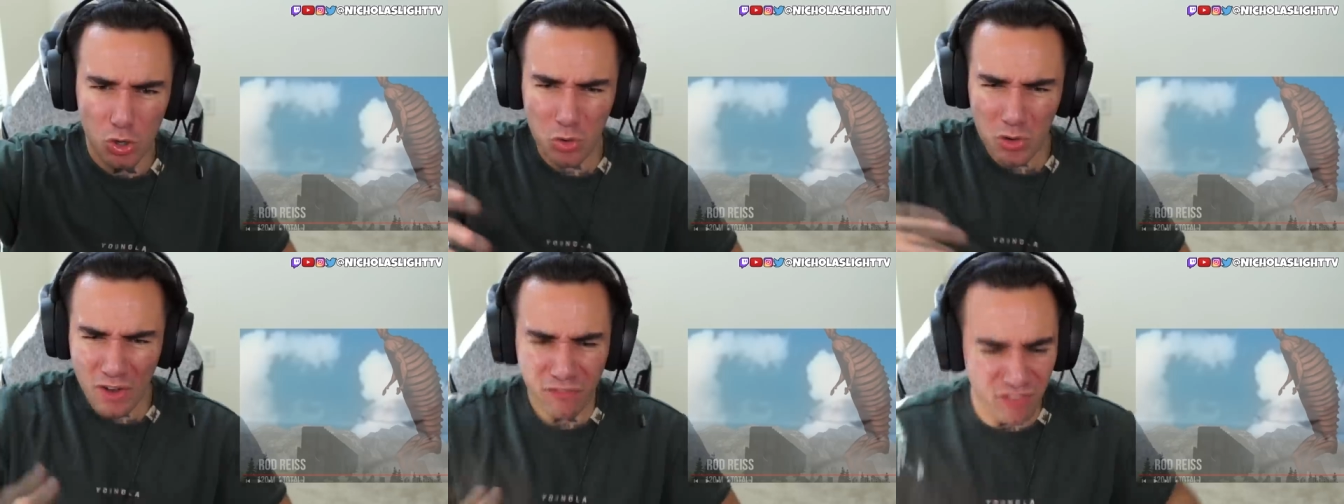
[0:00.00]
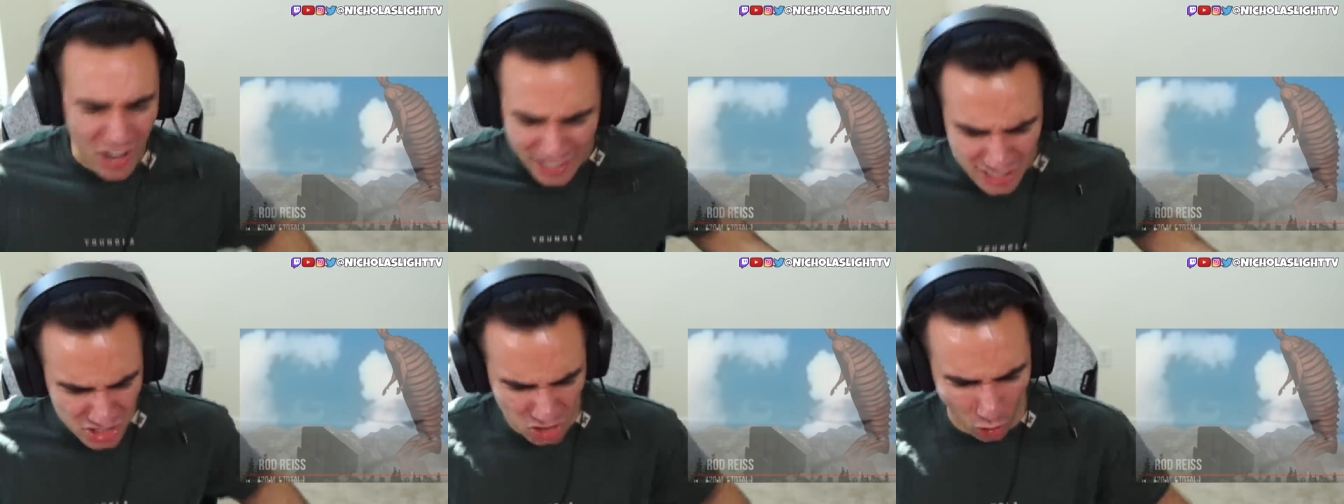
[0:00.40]
Who the
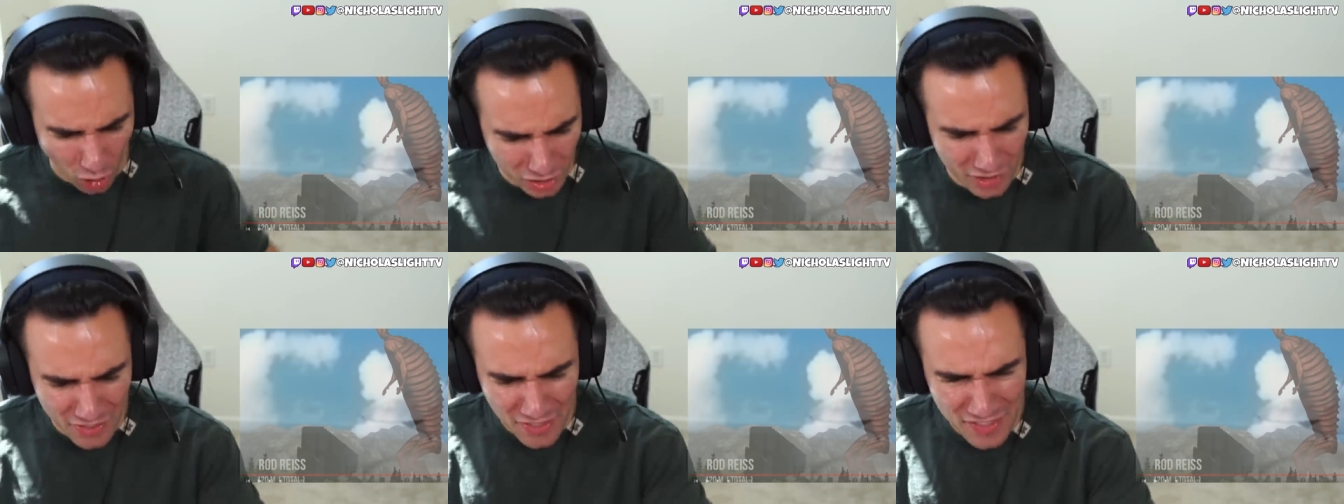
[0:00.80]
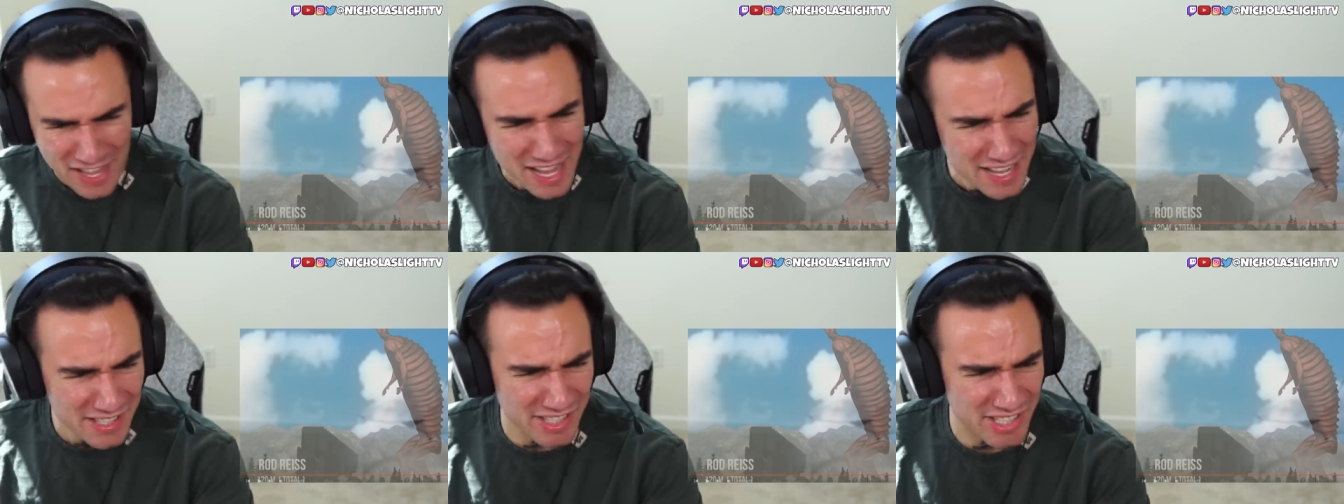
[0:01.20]
fuck is taller than
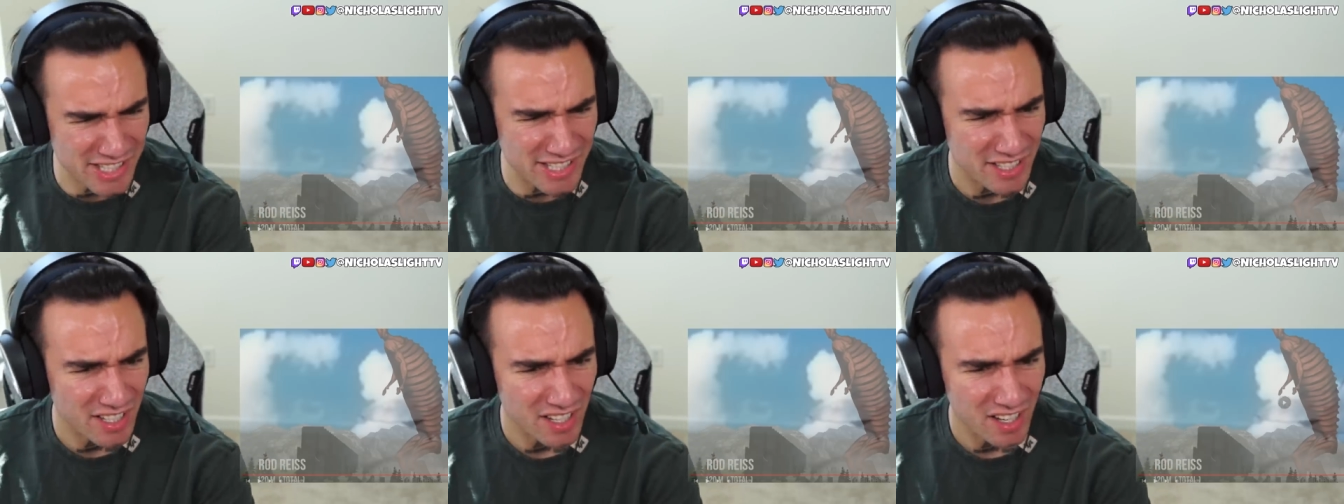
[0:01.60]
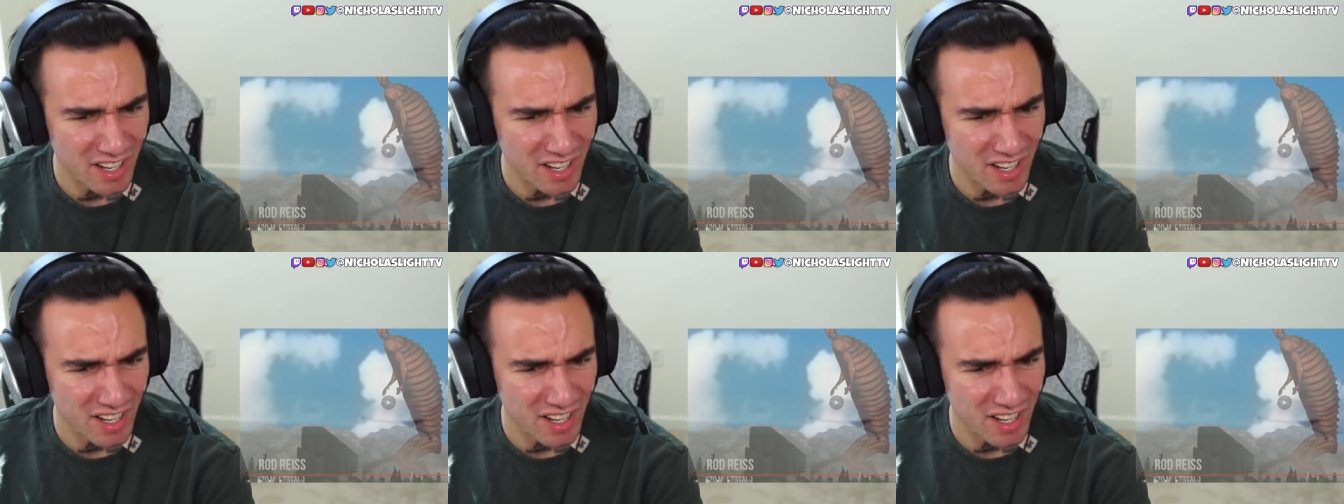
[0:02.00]
this?